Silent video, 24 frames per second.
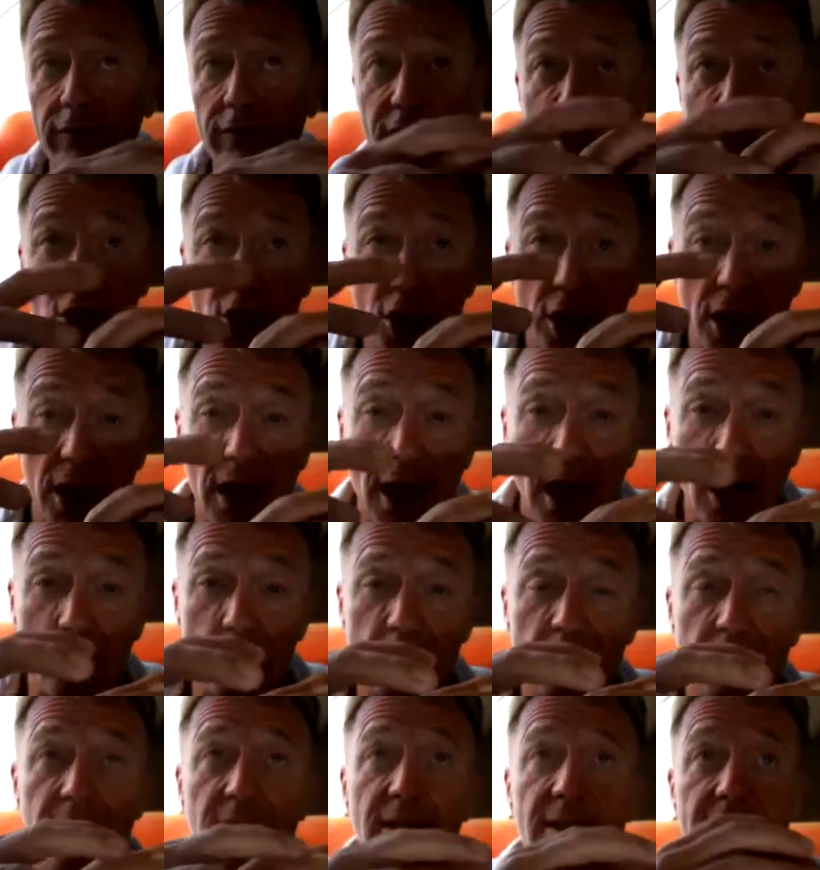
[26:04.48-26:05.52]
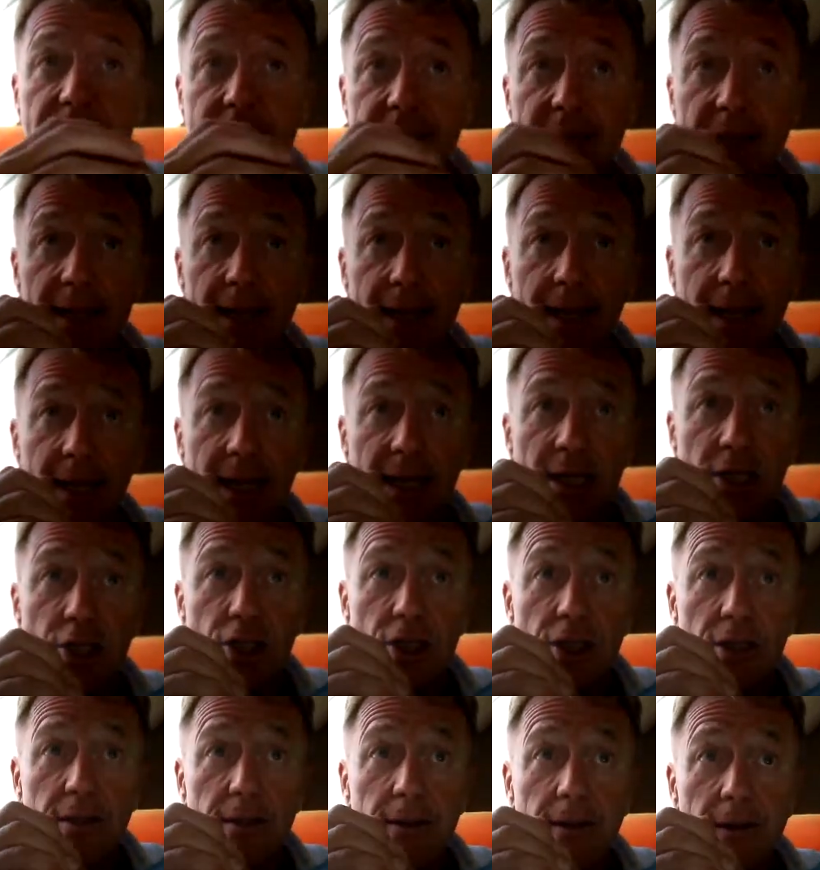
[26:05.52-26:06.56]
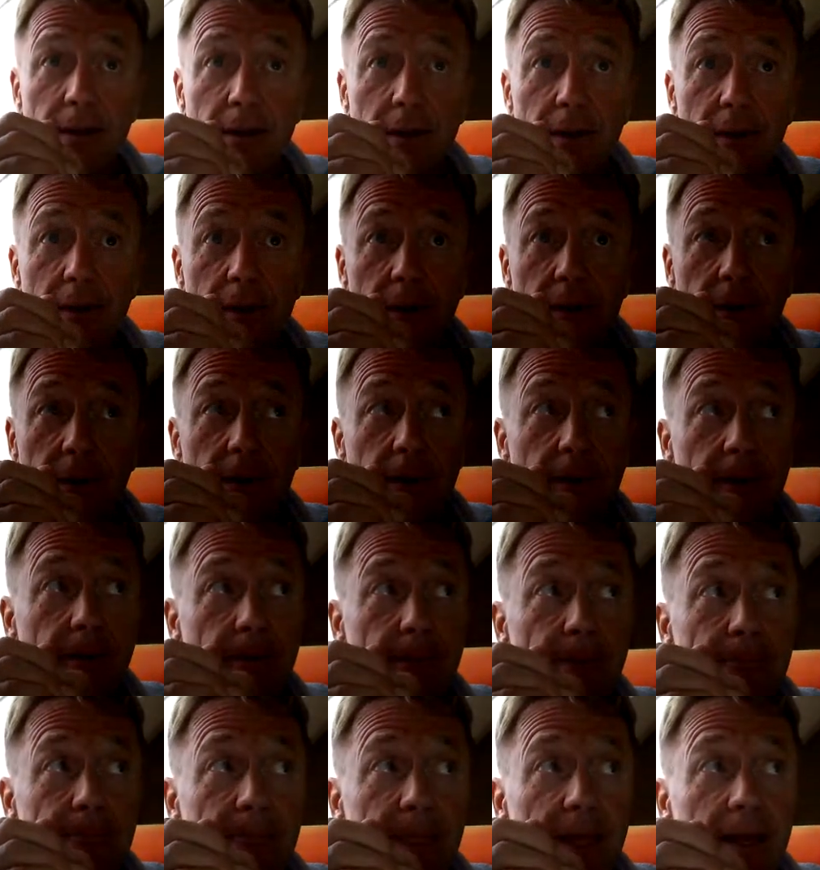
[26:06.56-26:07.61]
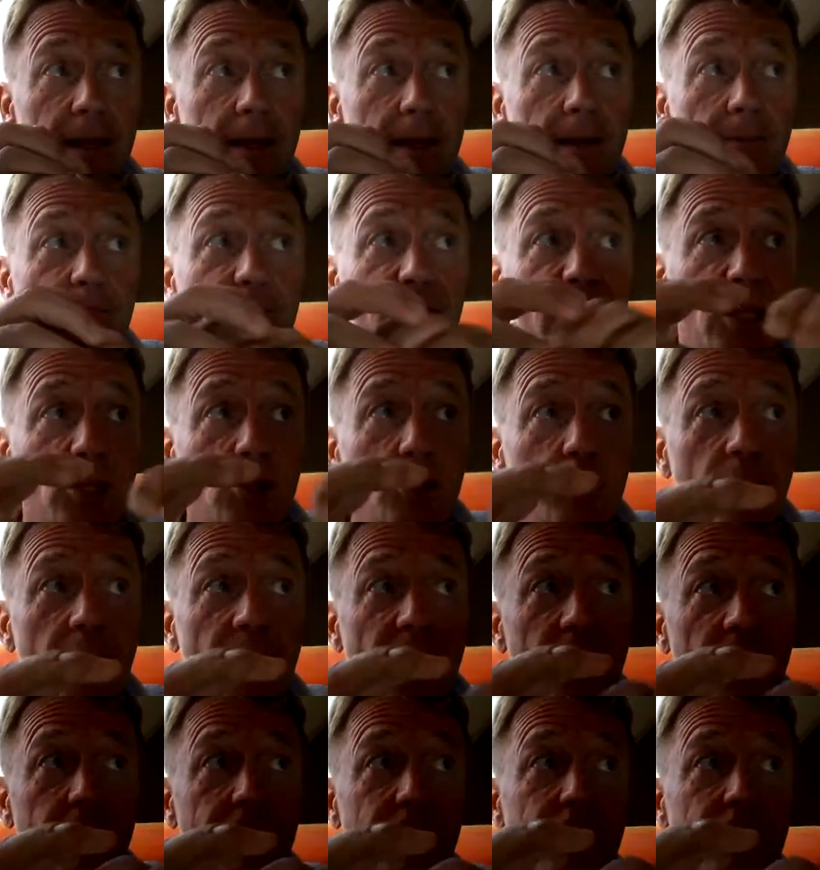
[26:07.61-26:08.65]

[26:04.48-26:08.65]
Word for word: which allows this delegation. That you have